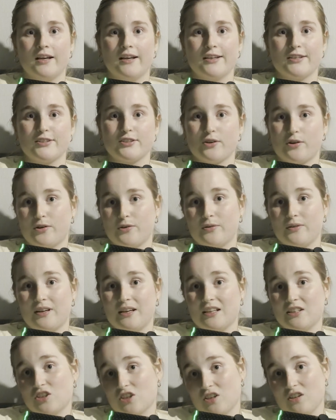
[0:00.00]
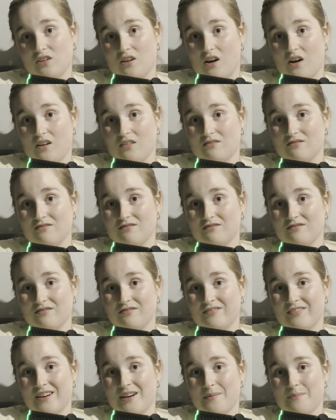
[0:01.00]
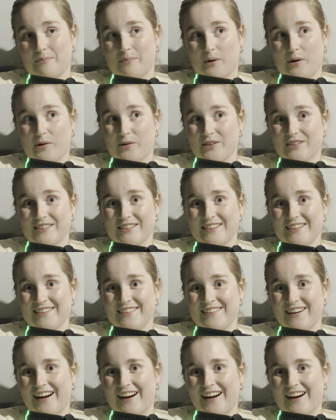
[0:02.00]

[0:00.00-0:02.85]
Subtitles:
So it took a lot, but honestly,